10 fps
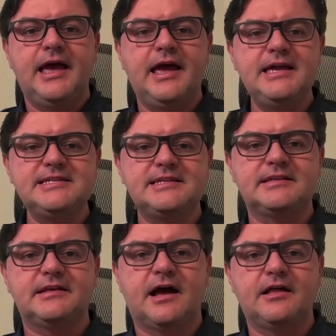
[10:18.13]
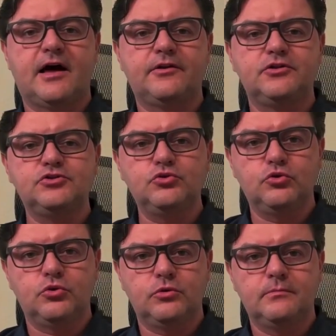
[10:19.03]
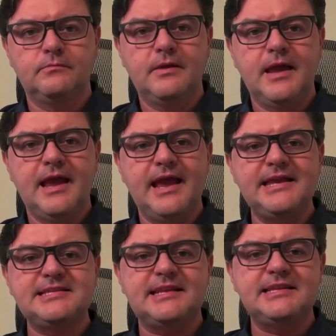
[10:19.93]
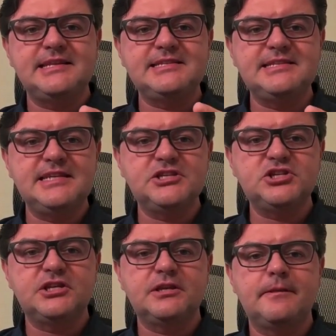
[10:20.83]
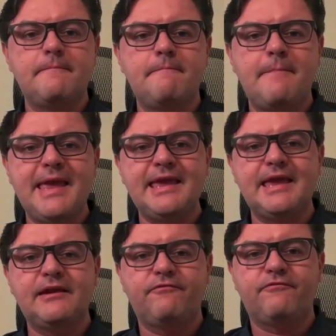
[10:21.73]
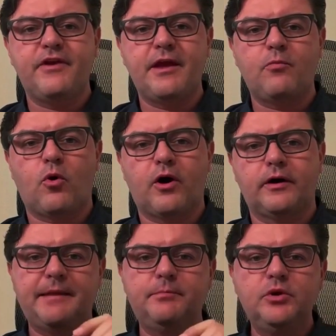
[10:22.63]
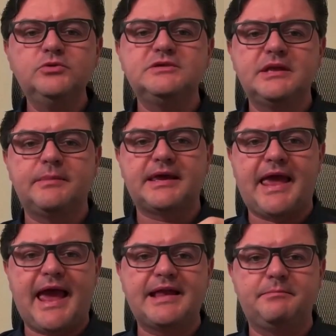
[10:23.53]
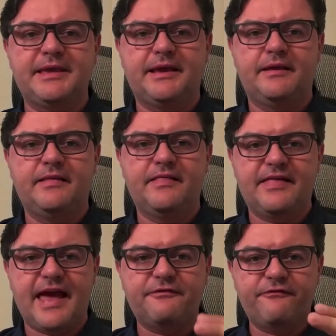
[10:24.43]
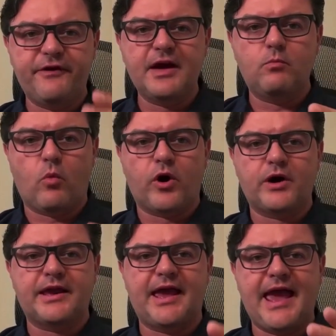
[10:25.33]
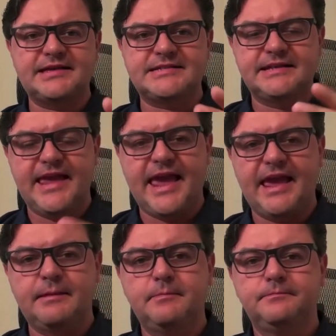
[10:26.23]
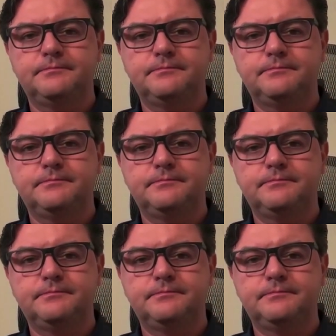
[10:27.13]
isn't another tool, it's a decision making framework. At Blue Team Academy, that framework has a name: